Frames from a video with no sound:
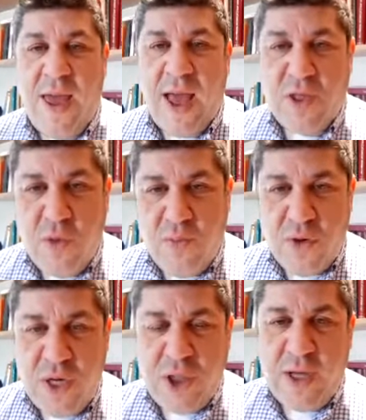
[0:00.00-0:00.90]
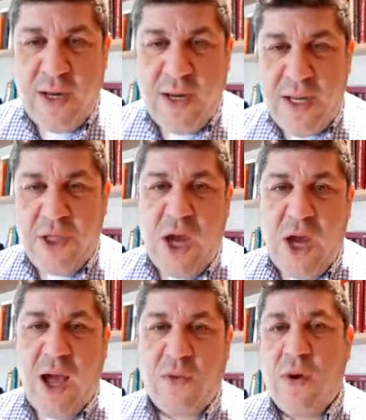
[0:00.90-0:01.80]
and to appreciate each
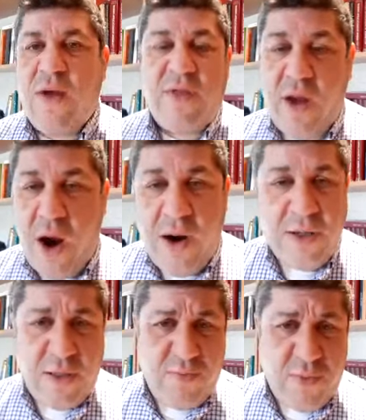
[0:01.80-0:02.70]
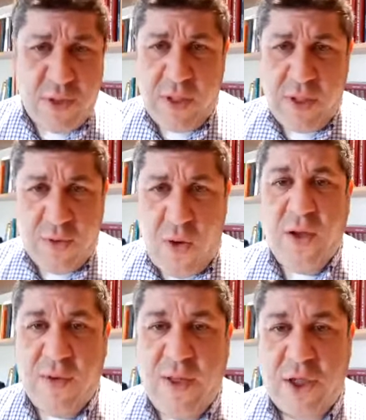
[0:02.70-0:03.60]
child wherever they are and to appreciate all our
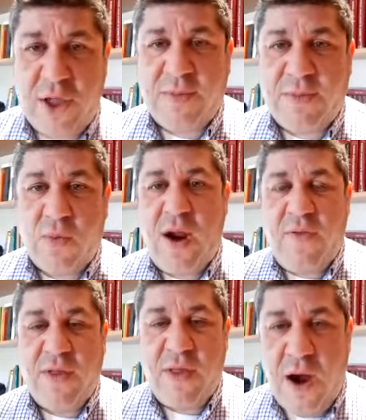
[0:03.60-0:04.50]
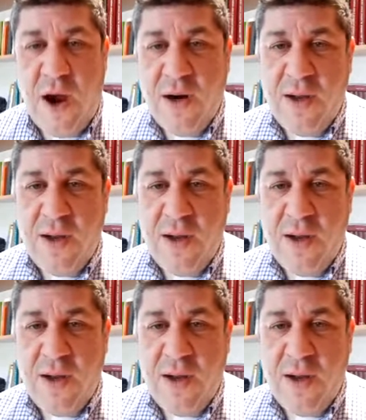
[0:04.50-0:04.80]
relationships wherever they are